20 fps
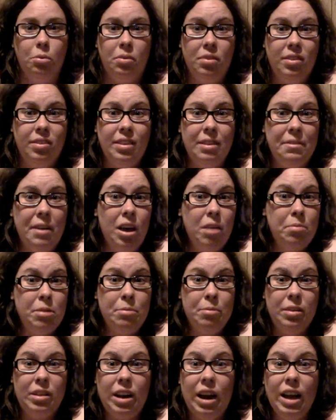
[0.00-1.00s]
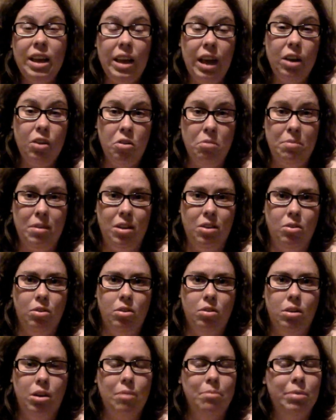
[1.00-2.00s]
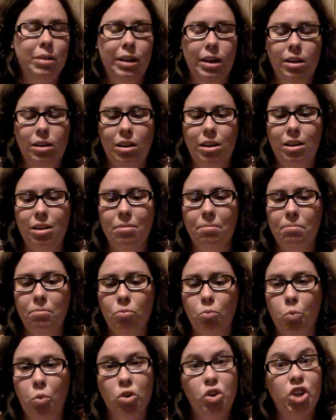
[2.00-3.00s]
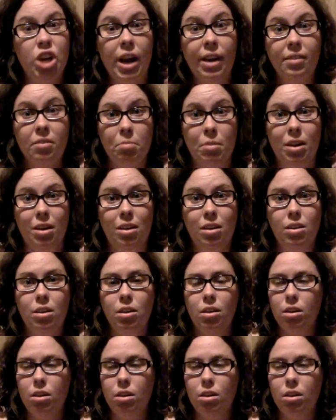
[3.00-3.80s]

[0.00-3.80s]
Since I've had people that I care about completely reject me.